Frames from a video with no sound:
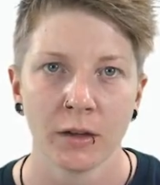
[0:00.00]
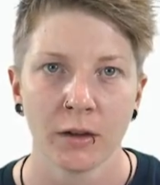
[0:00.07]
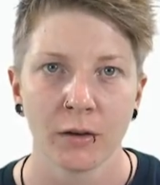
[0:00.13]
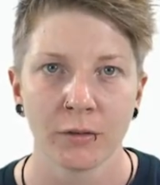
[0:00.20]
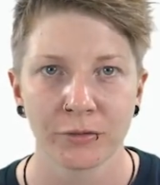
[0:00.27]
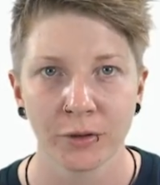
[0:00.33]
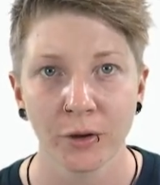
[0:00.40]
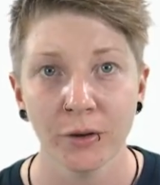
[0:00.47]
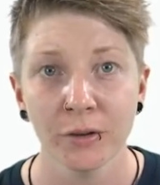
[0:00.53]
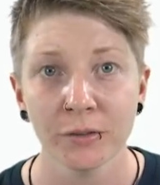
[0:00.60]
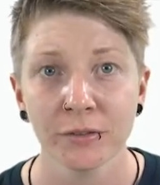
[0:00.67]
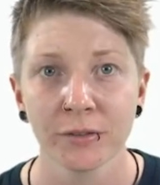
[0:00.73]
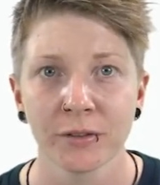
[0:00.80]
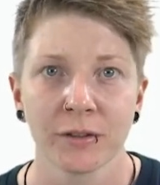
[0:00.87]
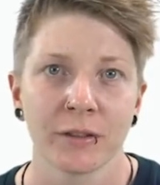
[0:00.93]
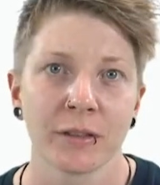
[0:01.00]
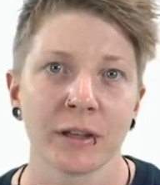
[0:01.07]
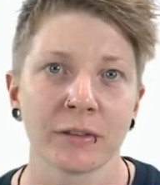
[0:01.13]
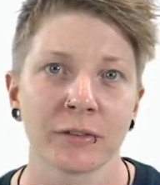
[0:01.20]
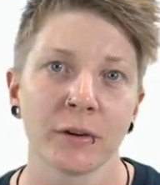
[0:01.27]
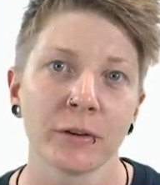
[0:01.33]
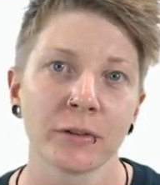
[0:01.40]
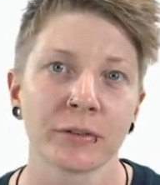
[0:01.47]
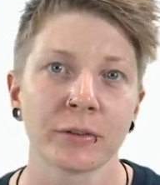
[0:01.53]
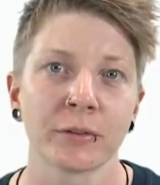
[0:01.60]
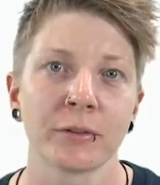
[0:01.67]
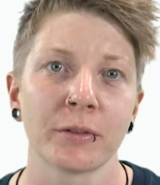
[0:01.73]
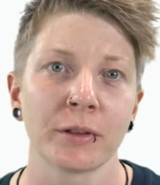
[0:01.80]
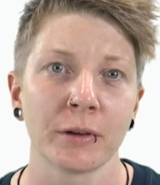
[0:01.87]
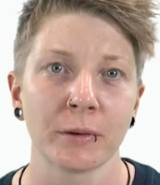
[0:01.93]
Of course, there's
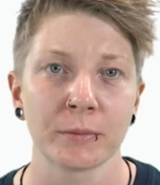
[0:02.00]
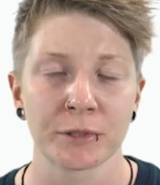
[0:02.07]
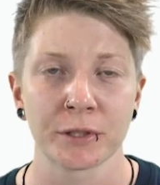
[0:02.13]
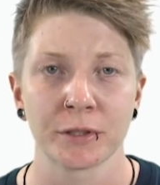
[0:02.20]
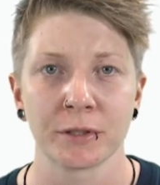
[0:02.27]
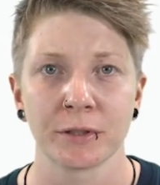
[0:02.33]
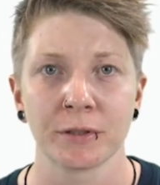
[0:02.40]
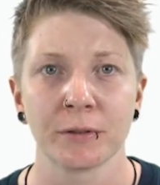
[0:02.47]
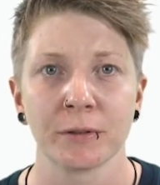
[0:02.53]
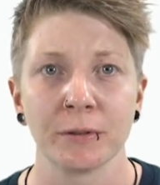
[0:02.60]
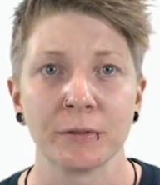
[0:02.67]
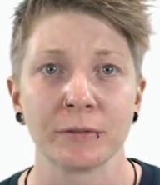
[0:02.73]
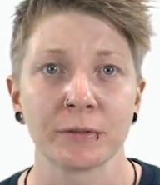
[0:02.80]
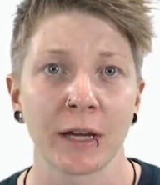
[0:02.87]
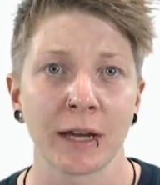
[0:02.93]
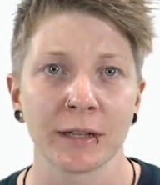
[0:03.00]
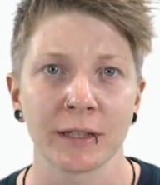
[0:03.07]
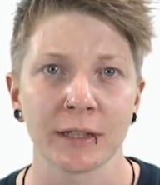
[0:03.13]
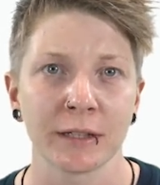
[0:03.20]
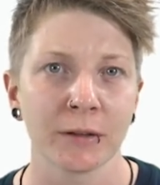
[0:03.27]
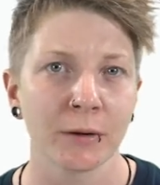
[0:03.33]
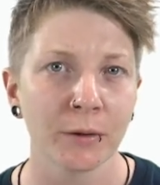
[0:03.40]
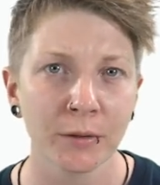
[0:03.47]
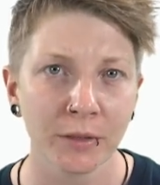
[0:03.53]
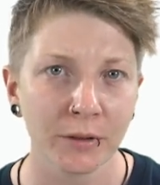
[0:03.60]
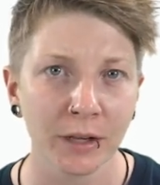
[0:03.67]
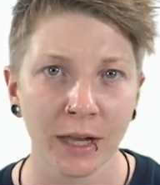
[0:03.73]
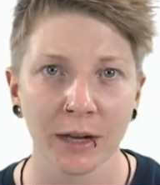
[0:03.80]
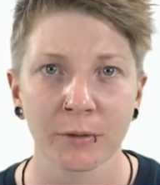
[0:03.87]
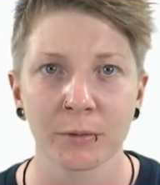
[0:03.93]
also the option of adding other
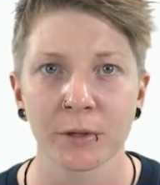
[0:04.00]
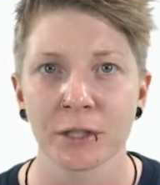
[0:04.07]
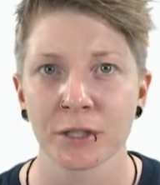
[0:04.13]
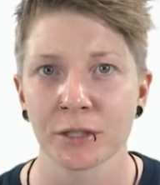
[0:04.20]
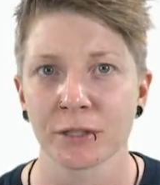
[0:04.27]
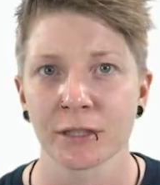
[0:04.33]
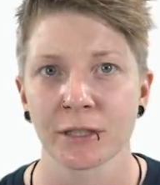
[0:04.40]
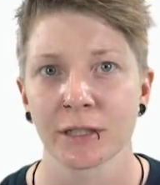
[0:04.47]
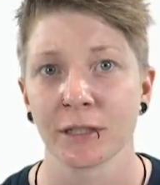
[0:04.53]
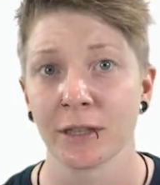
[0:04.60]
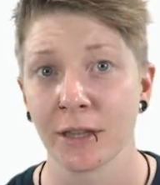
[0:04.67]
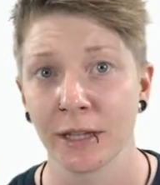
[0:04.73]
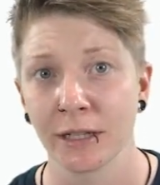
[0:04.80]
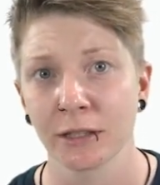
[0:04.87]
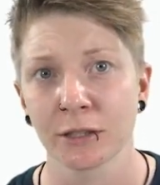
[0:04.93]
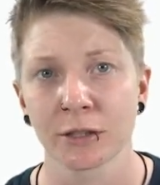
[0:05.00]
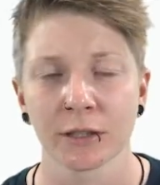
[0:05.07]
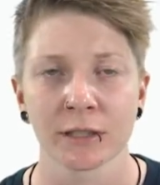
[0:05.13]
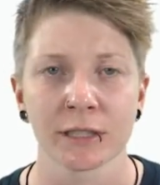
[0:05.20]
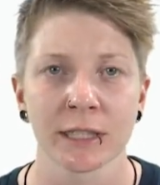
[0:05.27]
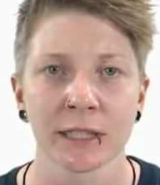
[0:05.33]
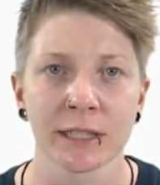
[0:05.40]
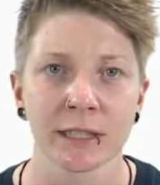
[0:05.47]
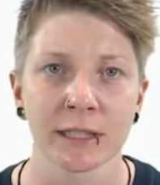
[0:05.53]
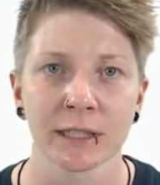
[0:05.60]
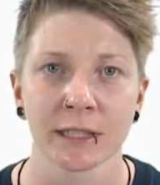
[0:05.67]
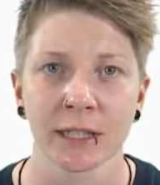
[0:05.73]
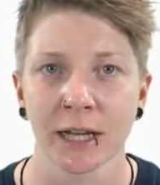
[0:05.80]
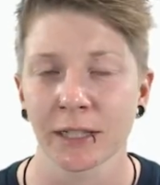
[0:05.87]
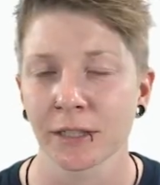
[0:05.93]
languages and then
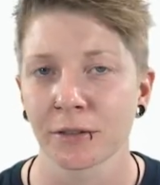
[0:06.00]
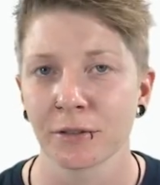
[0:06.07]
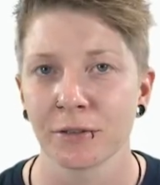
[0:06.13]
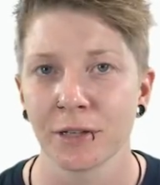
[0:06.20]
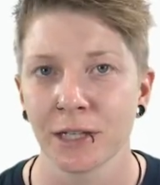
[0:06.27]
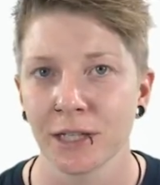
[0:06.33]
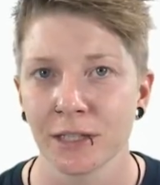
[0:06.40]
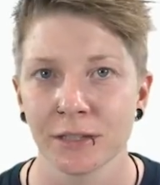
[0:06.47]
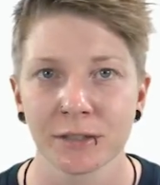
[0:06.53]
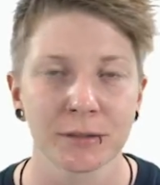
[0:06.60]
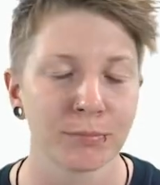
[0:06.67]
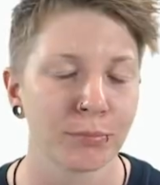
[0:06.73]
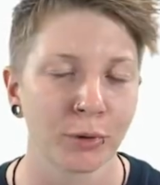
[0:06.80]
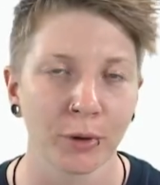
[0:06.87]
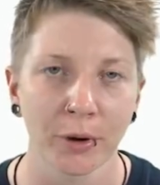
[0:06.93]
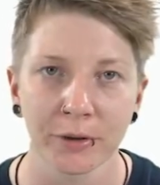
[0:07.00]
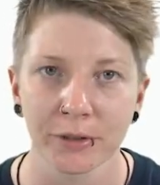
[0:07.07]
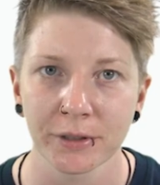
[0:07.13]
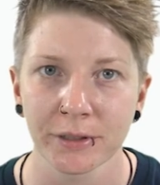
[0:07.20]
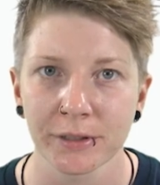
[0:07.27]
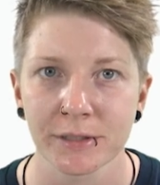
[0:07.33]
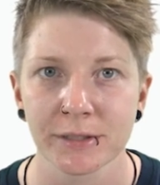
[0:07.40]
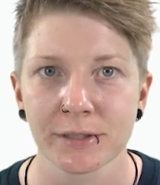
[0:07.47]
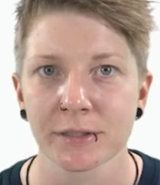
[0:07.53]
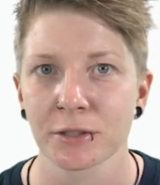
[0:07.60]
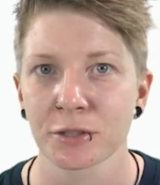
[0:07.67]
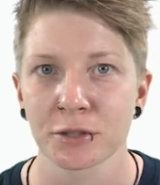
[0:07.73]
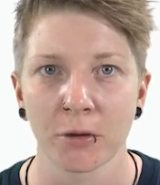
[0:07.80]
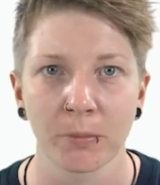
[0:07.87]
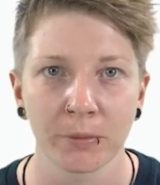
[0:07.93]
translating categories, products,
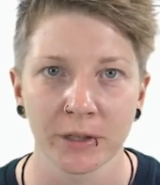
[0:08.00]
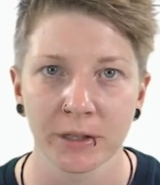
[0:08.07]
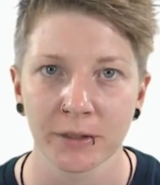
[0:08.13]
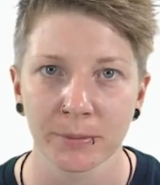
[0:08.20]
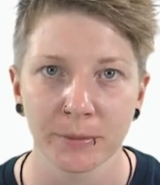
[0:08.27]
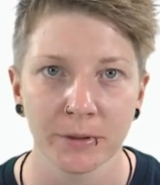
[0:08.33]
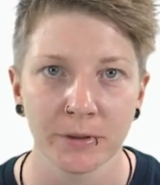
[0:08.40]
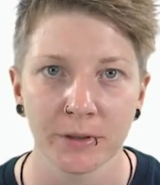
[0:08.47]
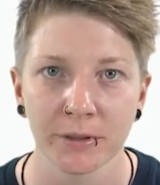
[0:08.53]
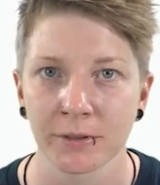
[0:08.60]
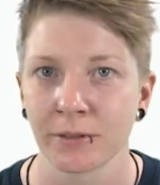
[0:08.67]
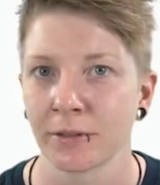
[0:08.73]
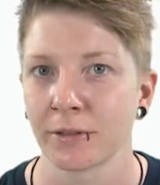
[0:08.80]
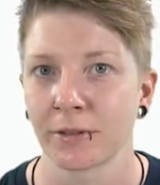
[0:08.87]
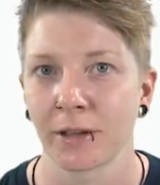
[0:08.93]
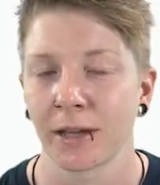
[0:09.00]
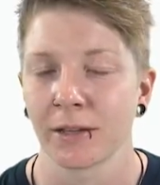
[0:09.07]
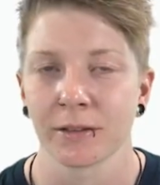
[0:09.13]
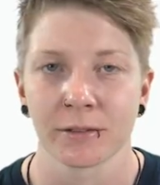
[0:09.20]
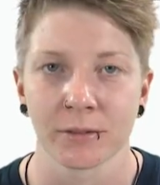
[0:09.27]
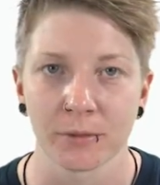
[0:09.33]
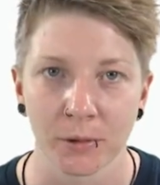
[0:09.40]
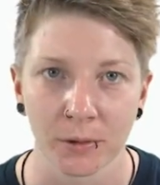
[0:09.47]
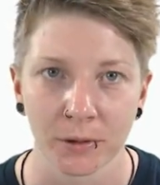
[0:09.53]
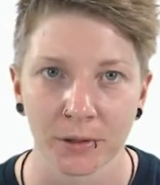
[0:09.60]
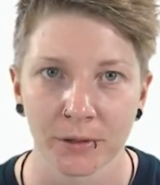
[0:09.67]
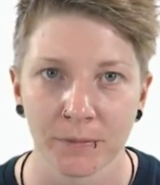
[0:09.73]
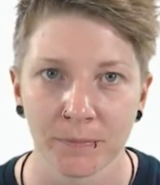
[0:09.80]
shopping experiences, and so on.